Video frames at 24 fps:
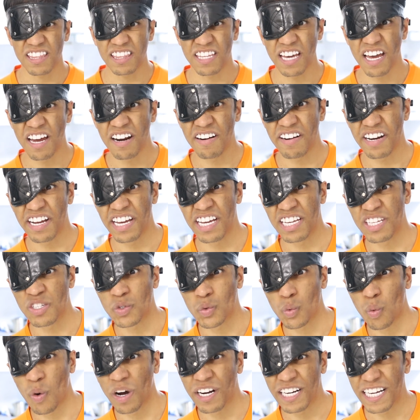There
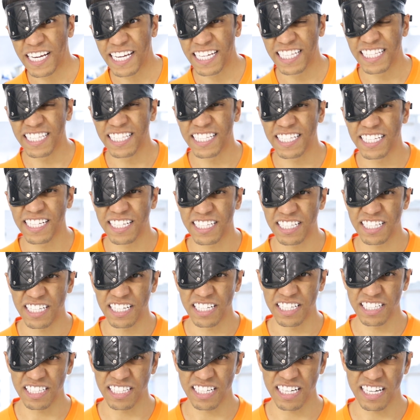is one Indian
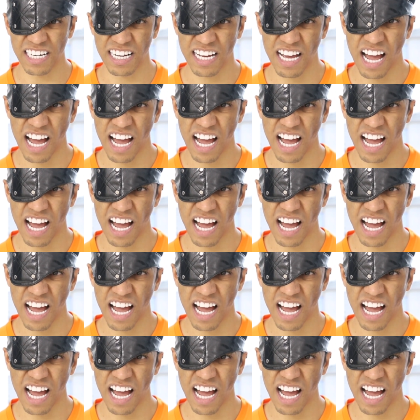girl.